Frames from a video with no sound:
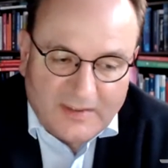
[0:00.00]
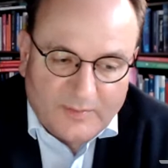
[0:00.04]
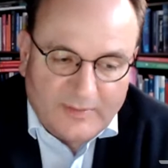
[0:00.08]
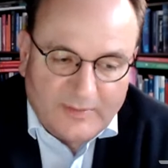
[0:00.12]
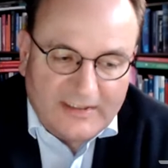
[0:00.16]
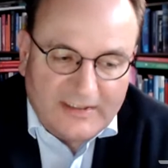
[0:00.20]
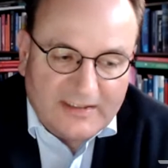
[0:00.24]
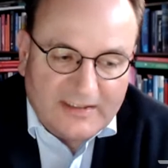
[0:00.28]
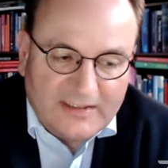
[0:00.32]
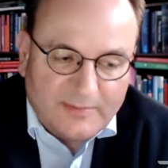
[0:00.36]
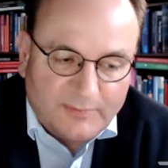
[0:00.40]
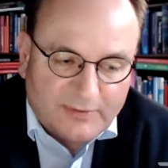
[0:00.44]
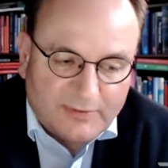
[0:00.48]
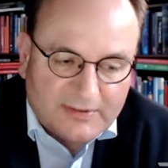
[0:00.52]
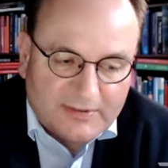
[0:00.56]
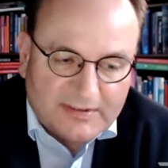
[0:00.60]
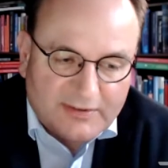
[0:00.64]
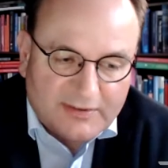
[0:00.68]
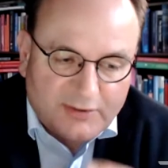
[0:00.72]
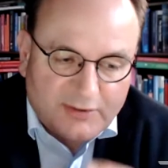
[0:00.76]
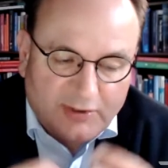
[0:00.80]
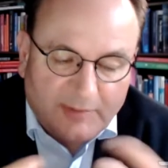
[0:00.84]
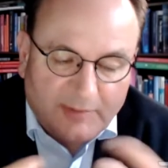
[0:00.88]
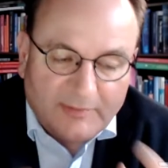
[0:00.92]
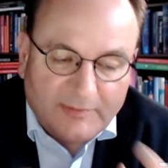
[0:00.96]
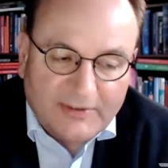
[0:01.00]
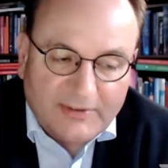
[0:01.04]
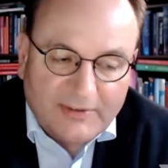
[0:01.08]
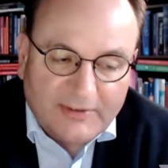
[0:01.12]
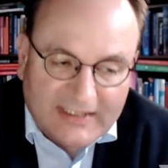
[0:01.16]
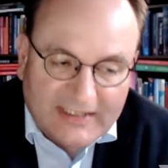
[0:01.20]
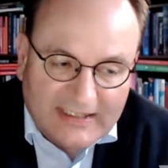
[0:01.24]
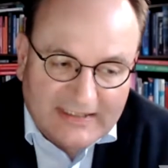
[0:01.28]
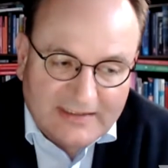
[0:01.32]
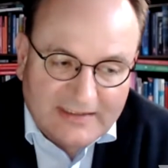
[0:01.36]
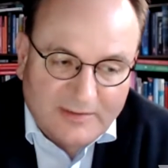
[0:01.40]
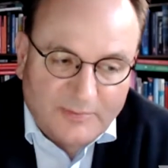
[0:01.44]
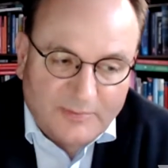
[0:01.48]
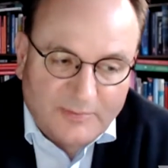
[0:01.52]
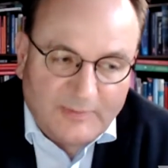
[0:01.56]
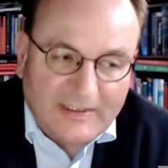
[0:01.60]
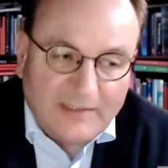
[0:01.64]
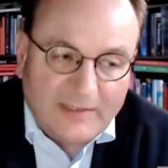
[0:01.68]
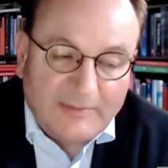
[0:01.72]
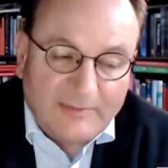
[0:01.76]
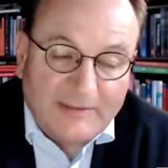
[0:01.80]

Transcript: when it was communicated well,